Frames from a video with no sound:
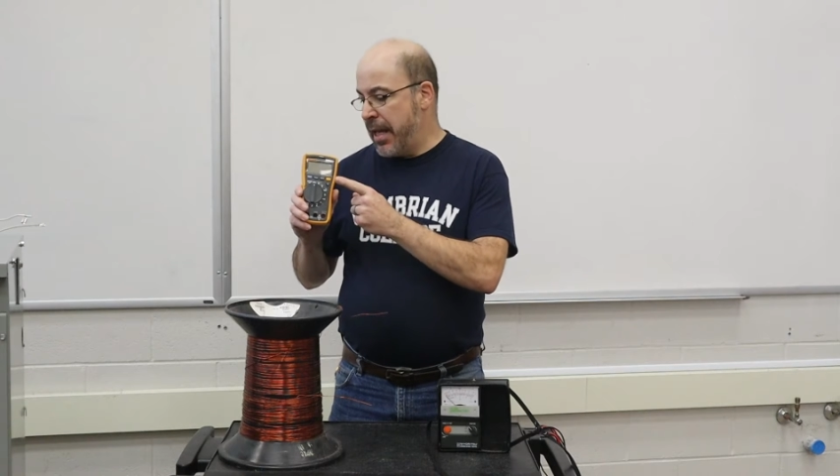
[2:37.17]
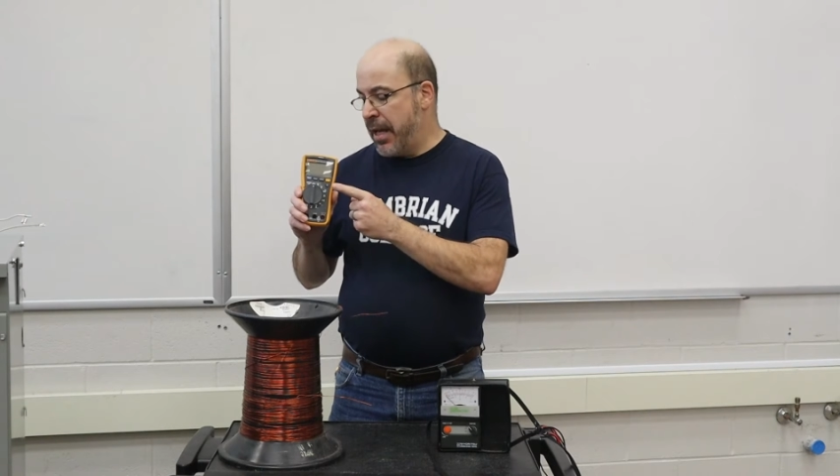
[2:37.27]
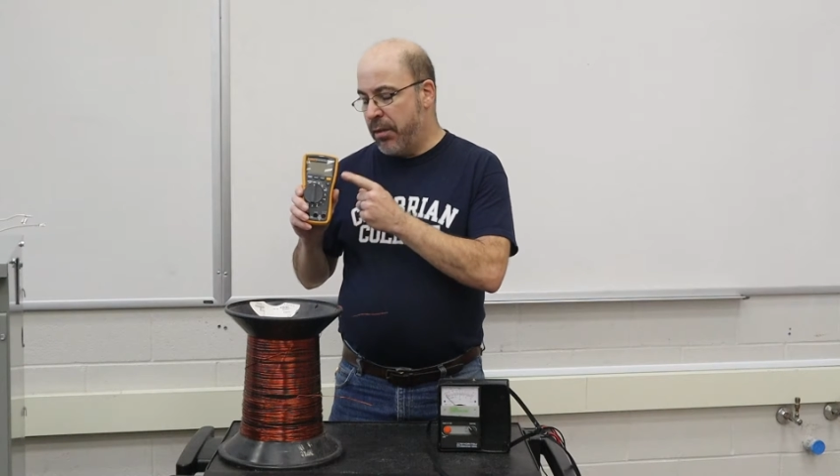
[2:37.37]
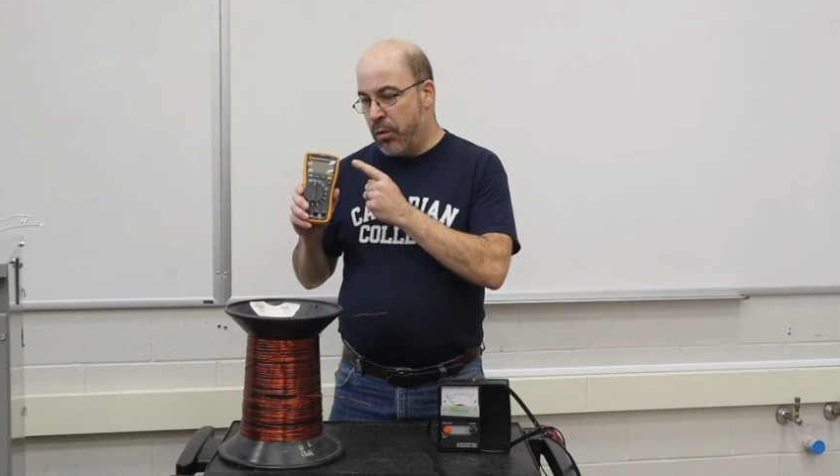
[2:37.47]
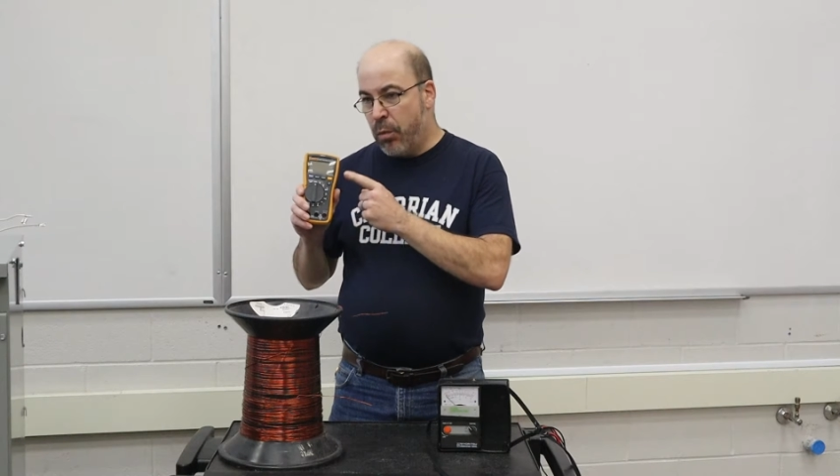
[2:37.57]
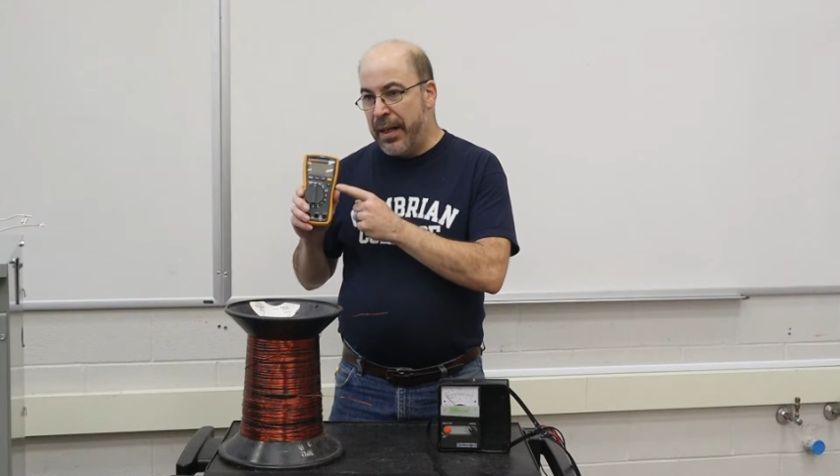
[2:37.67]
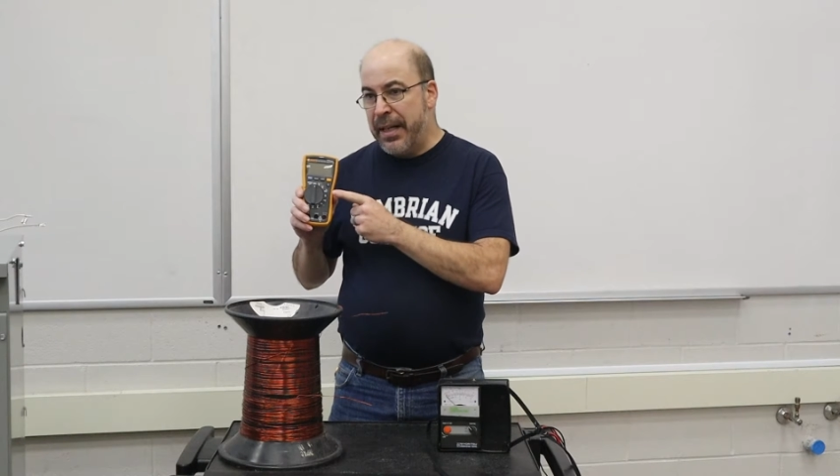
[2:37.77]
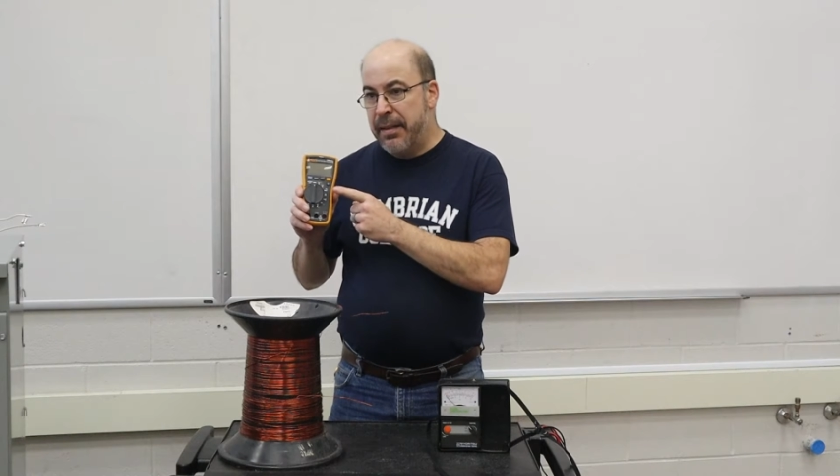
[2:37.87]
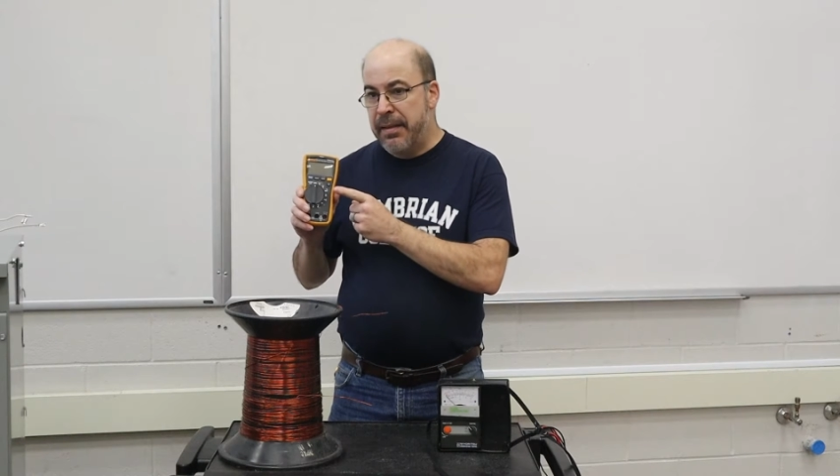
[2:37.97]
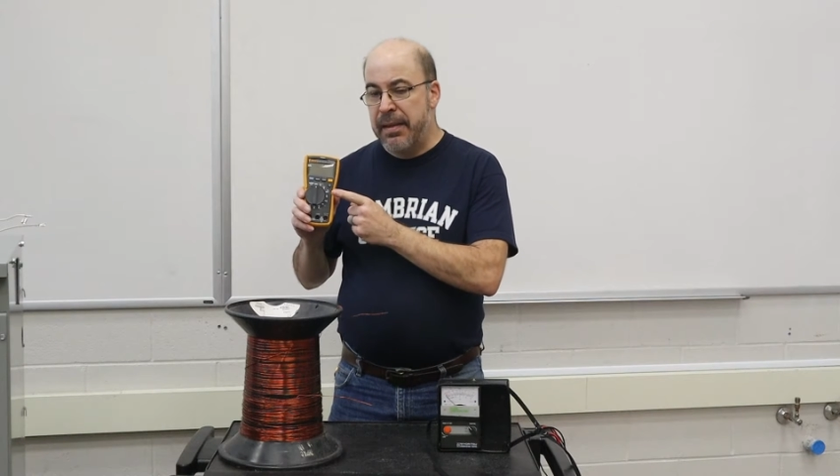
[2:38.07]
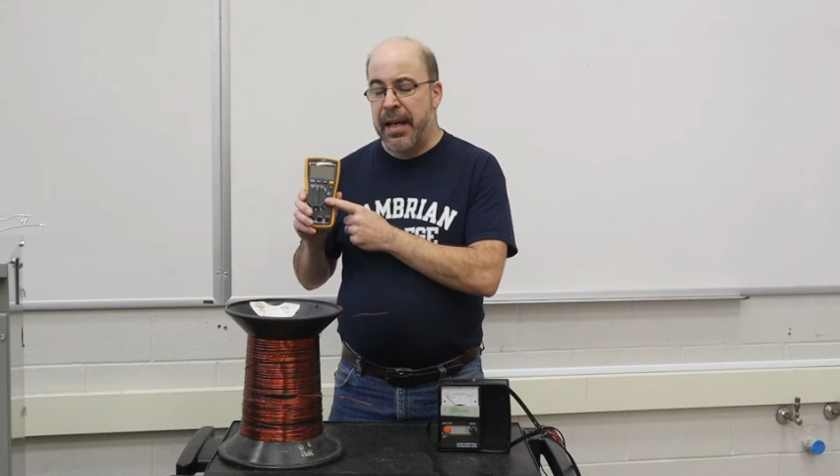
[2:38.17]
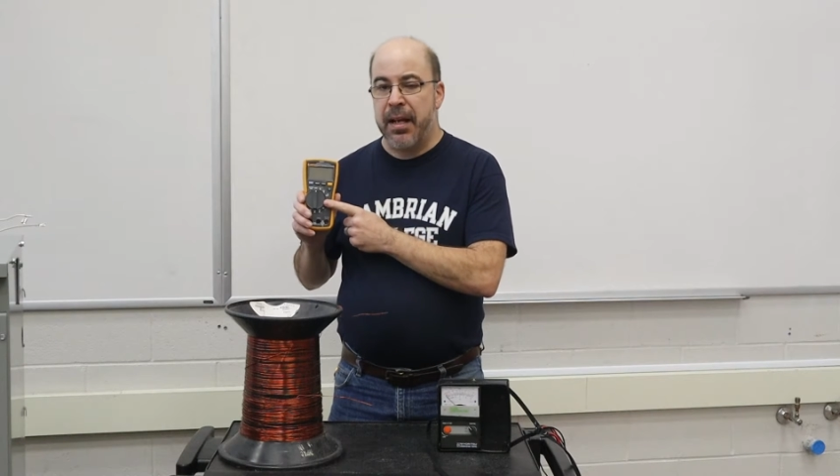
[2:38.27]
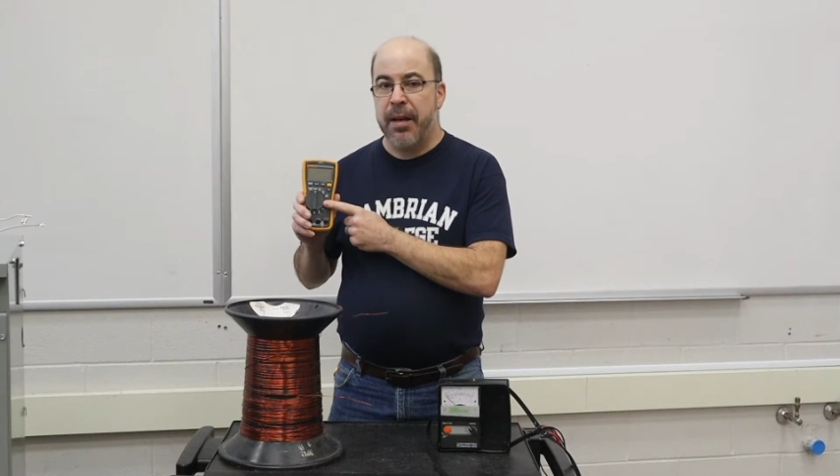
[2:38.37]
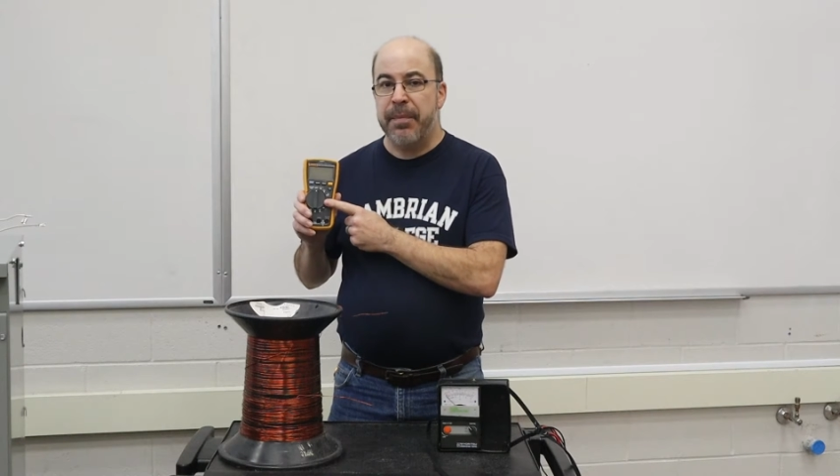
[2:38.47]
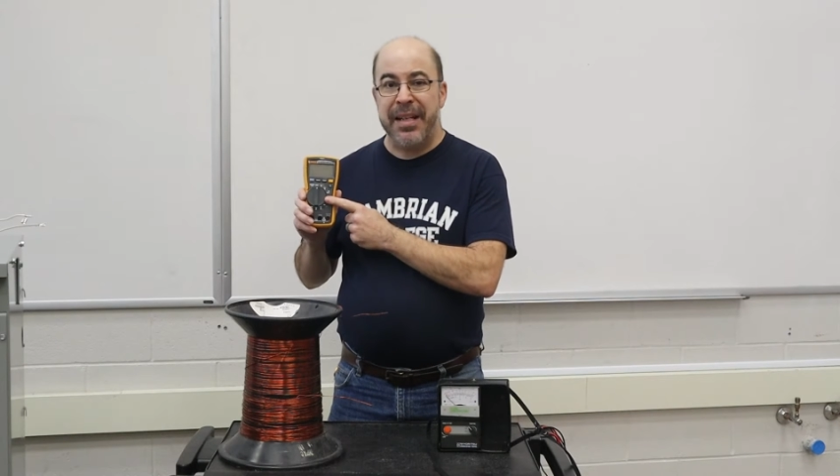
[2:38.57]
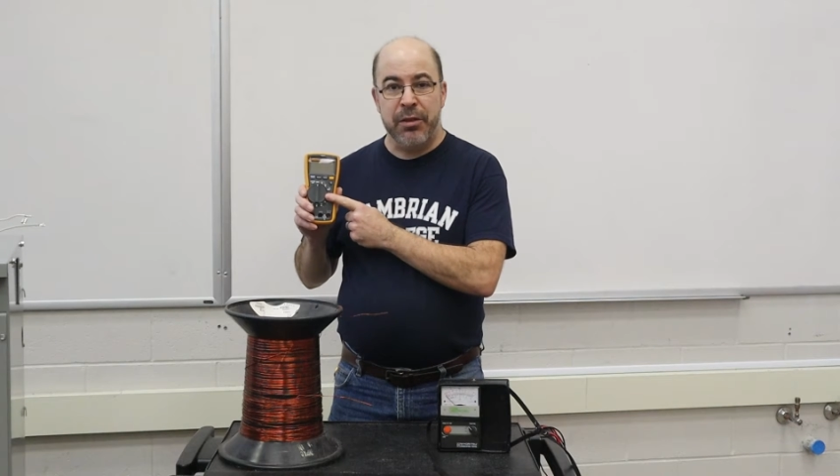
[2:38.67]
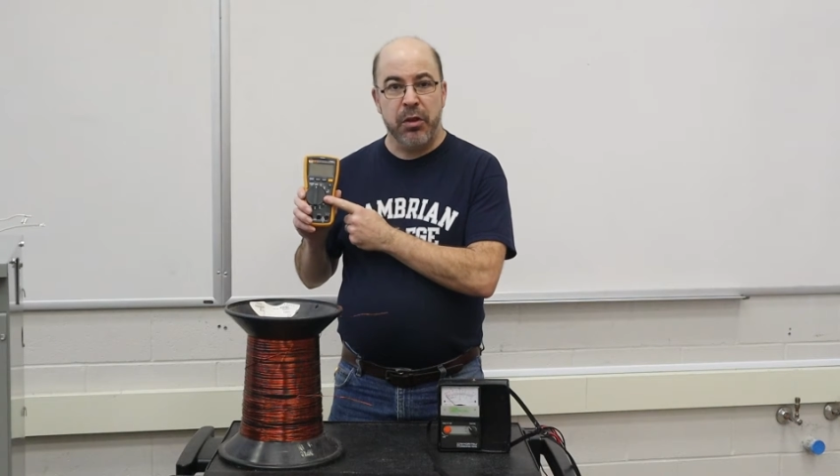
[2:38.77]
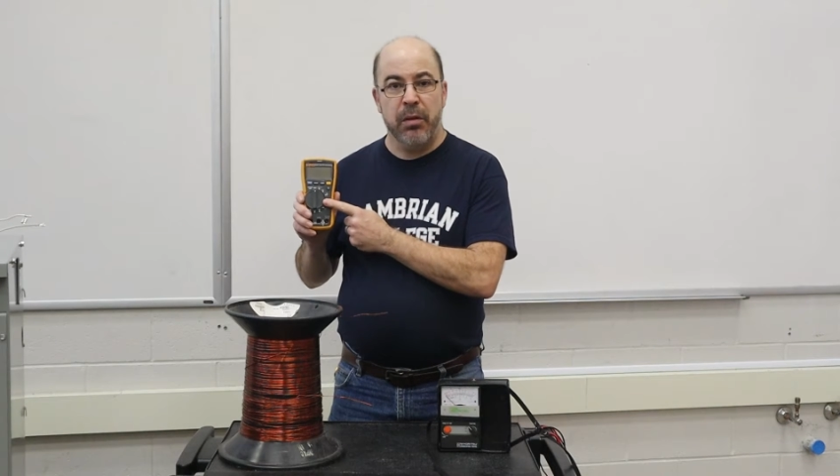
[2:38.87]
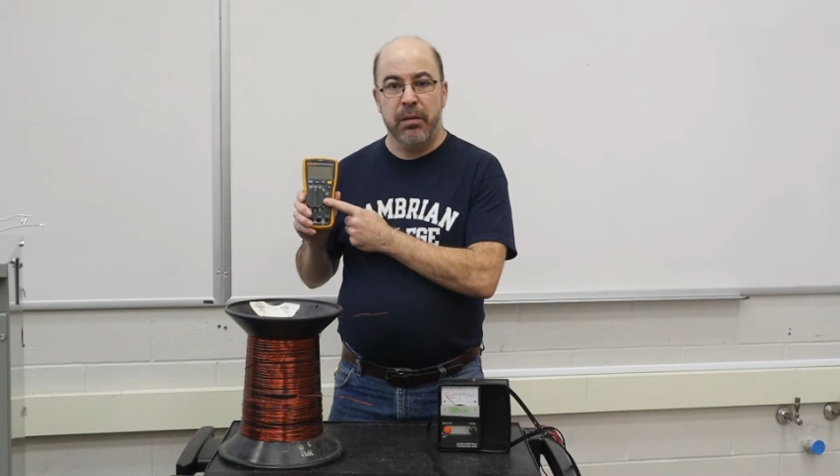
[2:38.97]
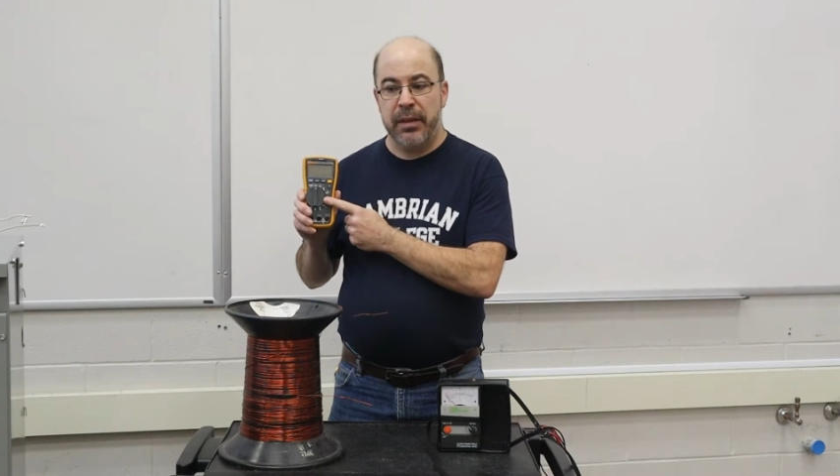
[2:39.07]
that the way it's set up
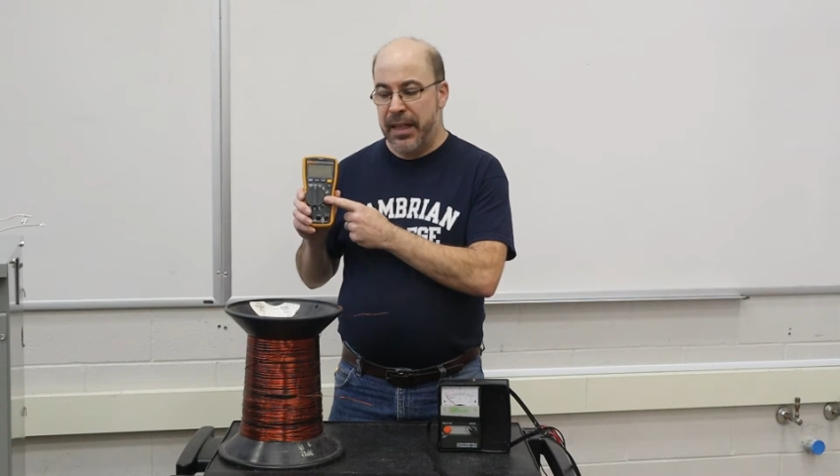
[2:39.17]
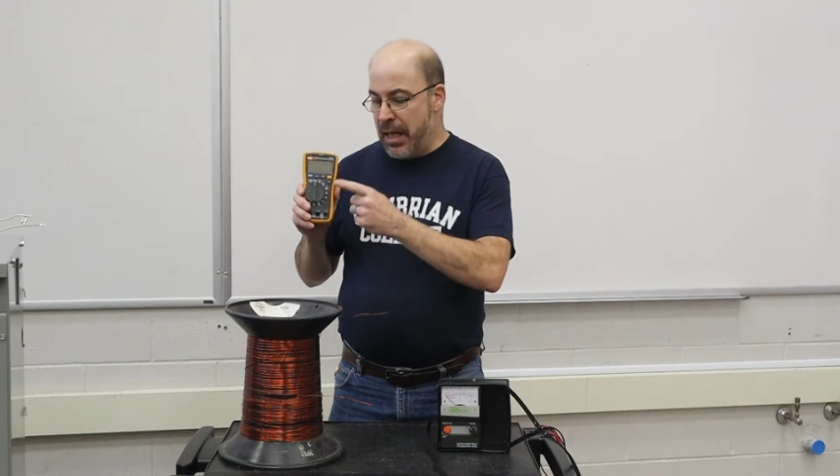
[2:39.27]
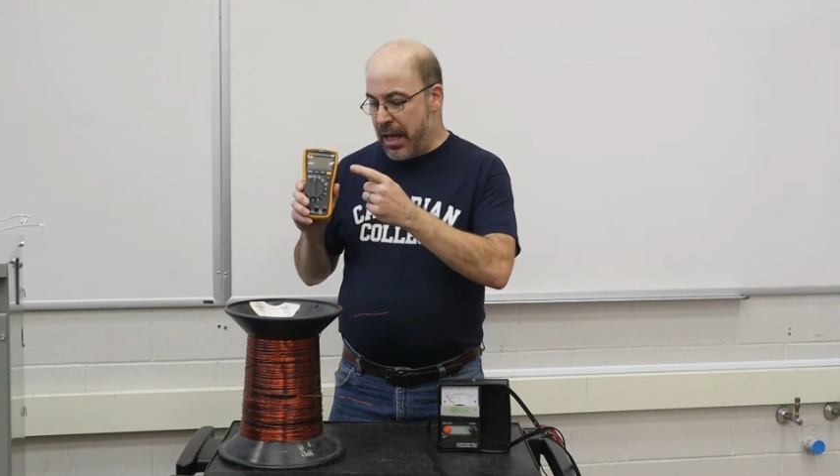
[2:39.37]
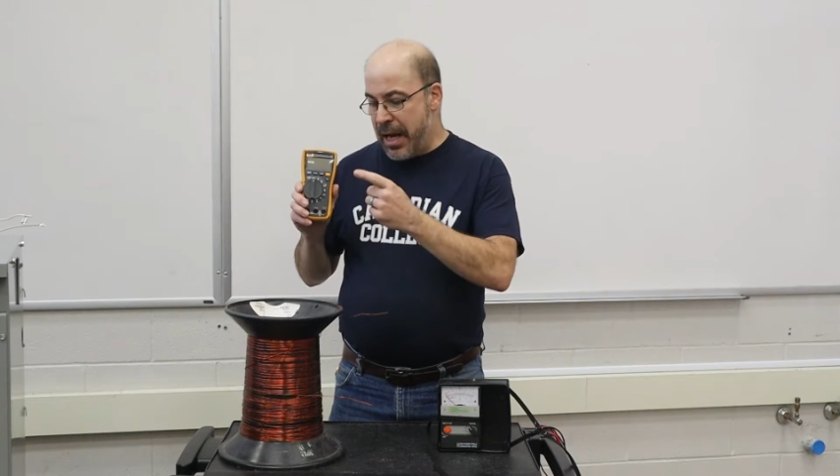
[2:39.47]
internally,